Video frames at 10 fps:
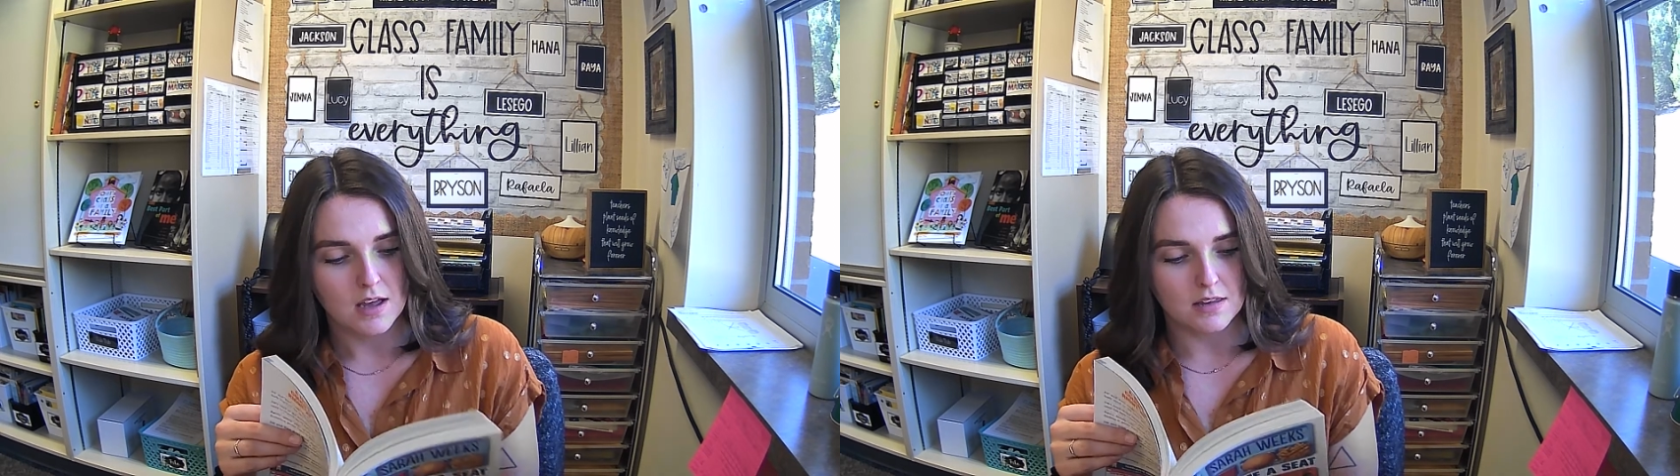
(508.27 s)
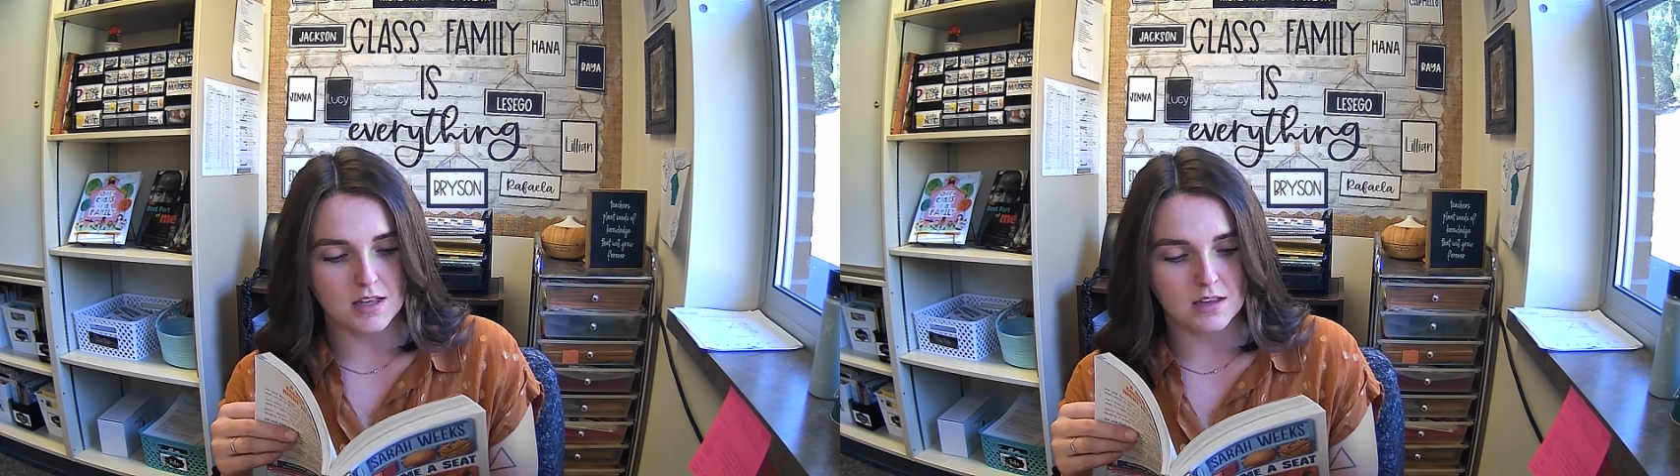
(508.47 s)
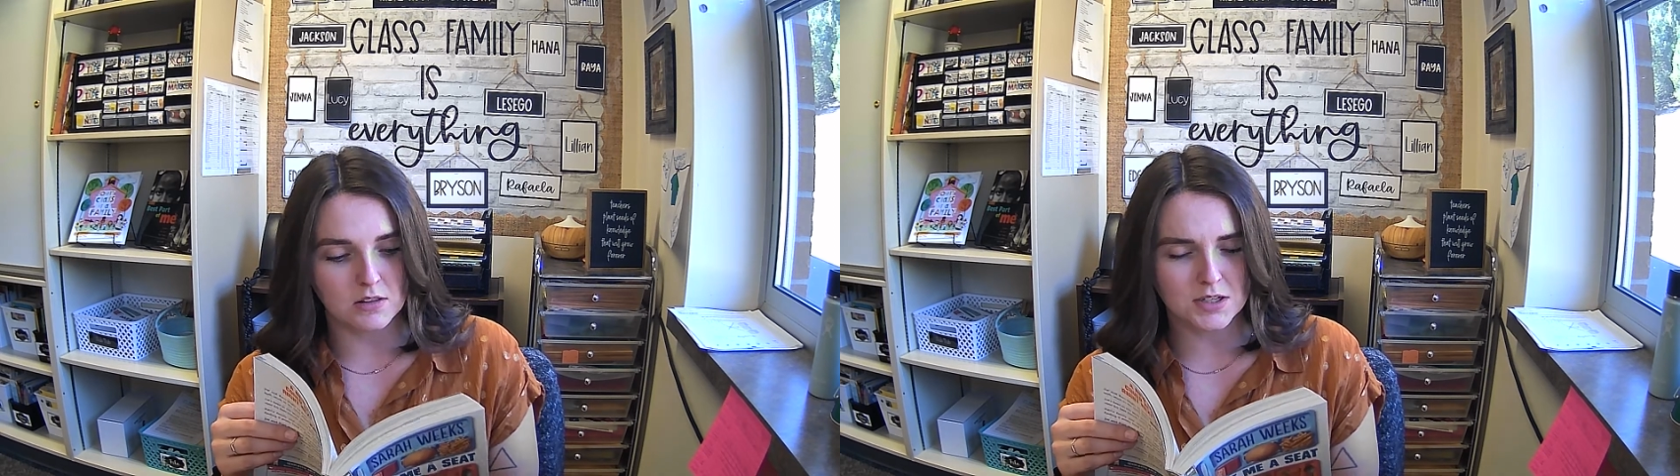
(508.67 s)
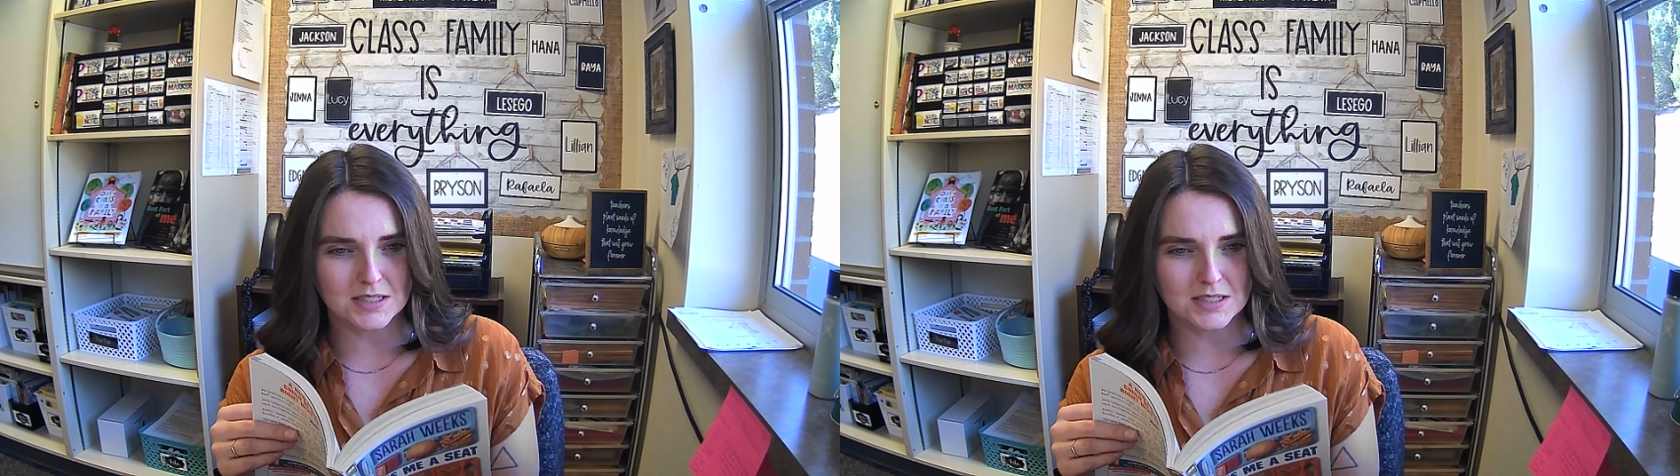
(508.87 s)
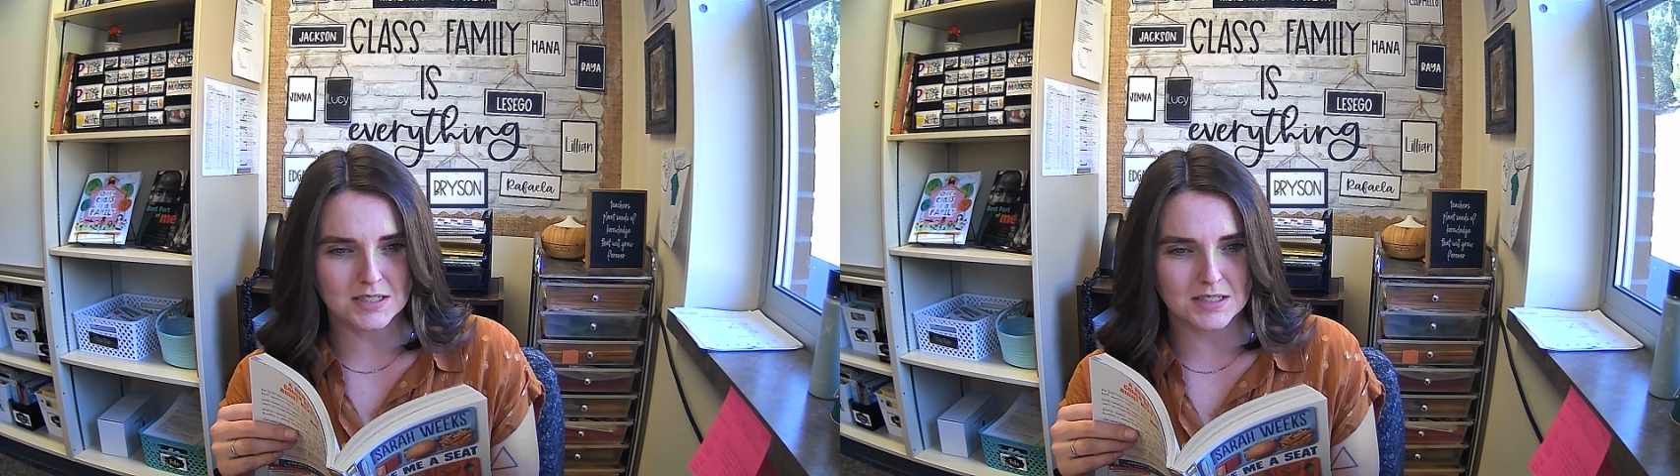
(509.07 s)
they looked at
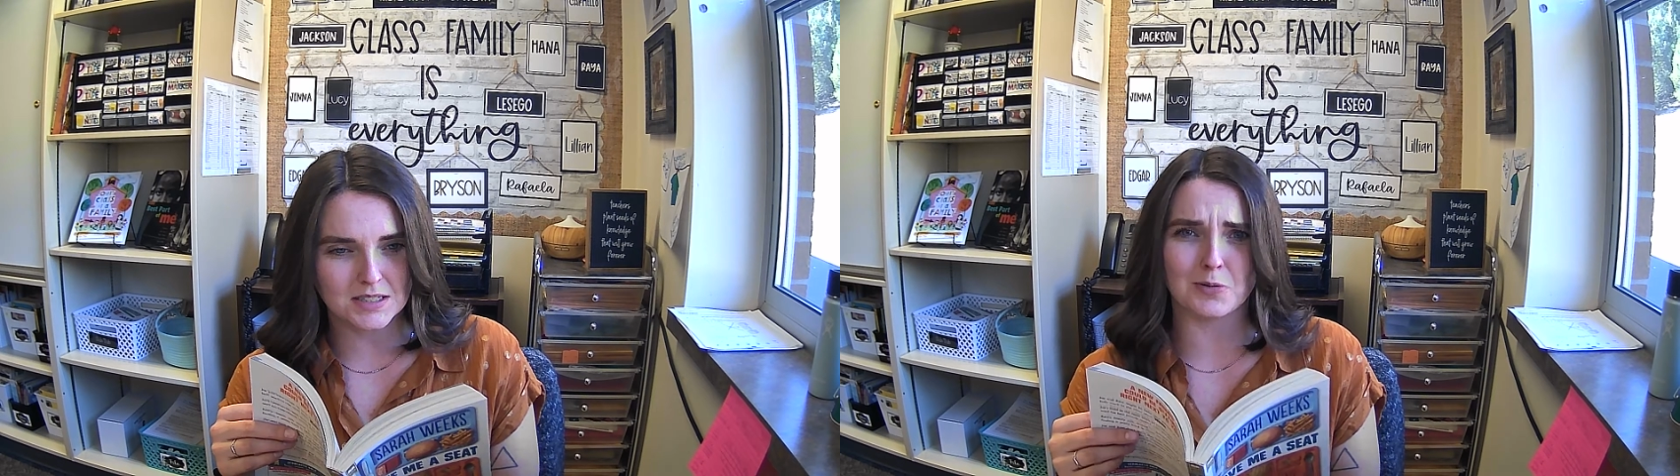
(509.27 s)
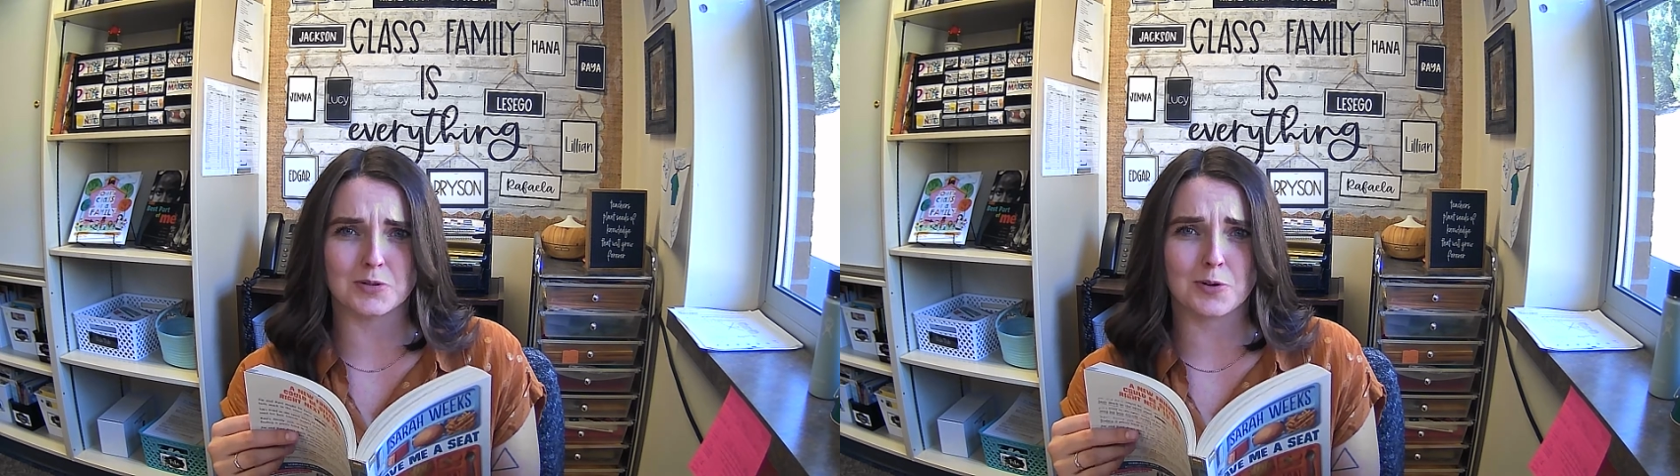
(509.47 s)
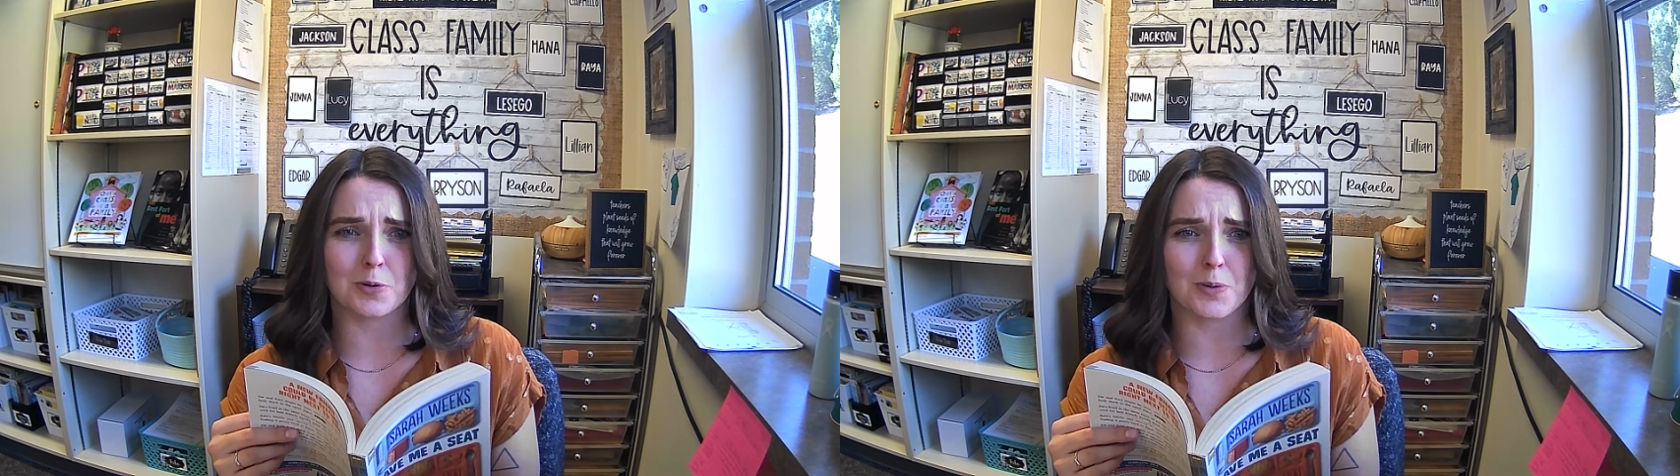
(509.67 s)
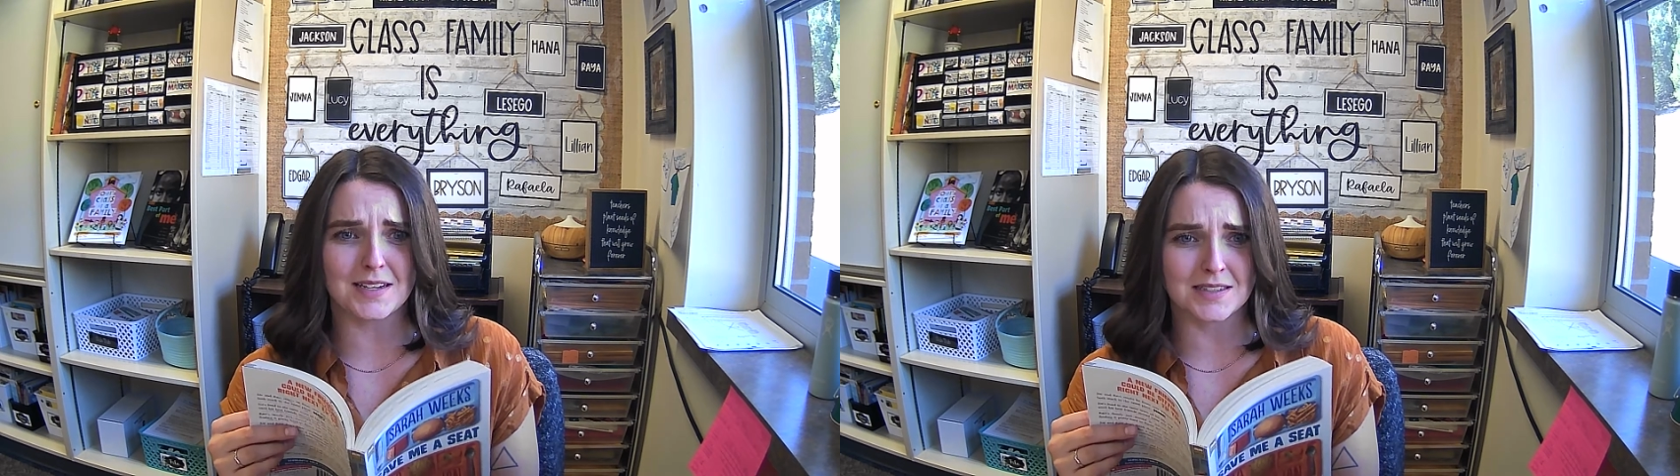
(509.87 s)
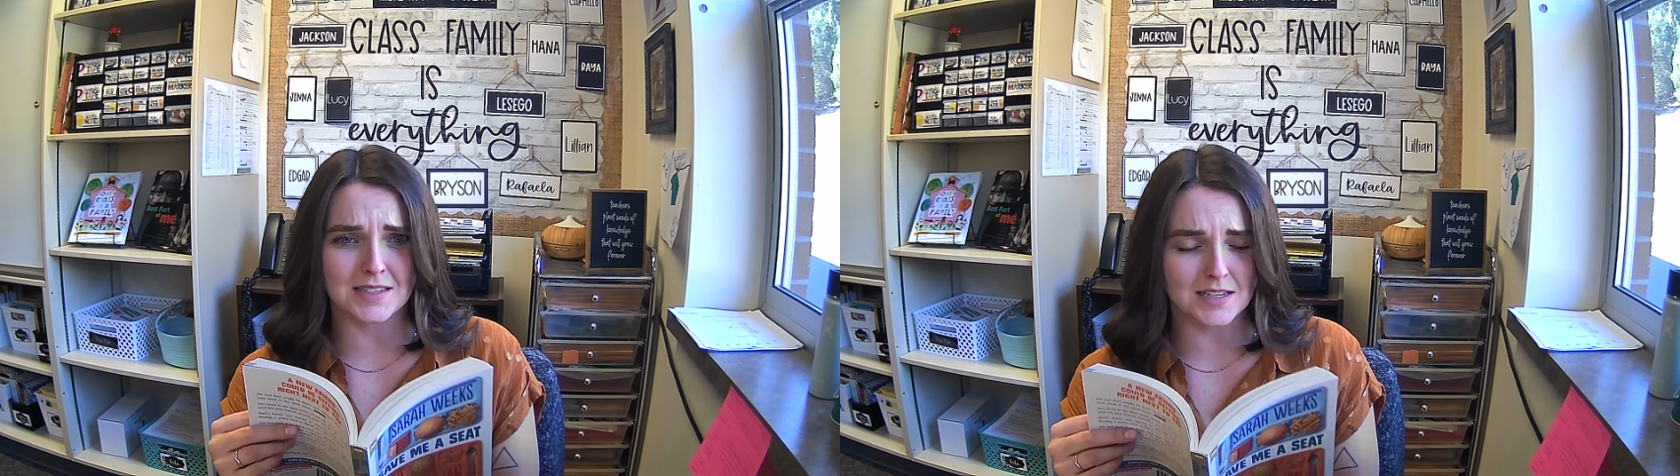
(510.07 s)
me like I was
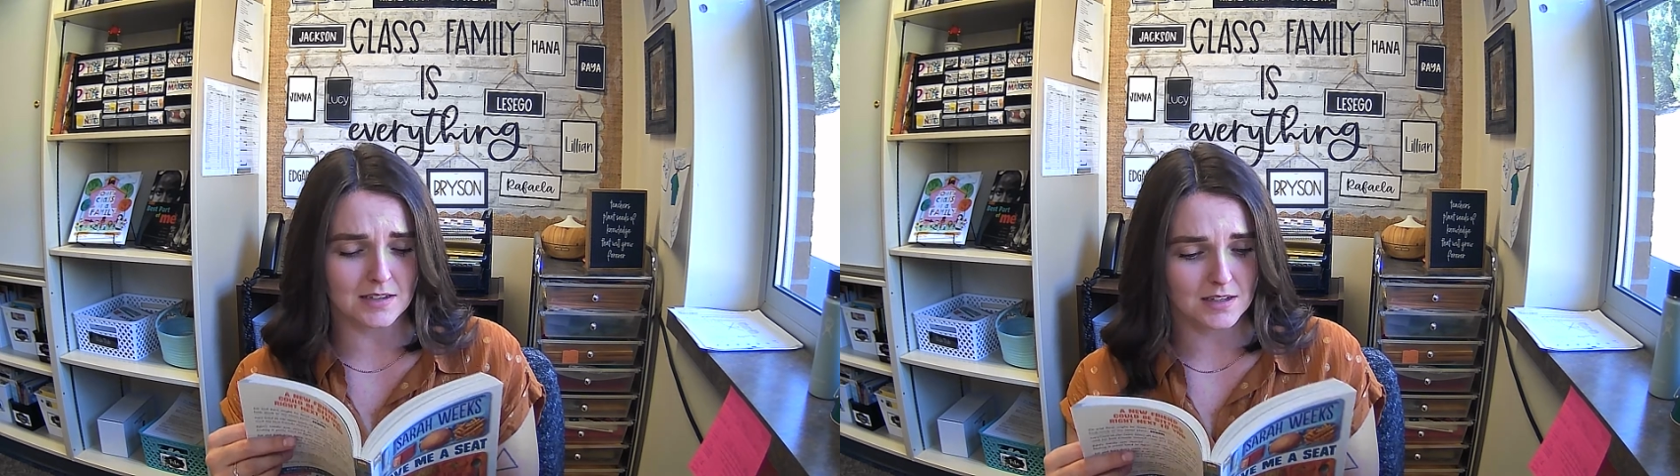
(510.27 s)
crazy.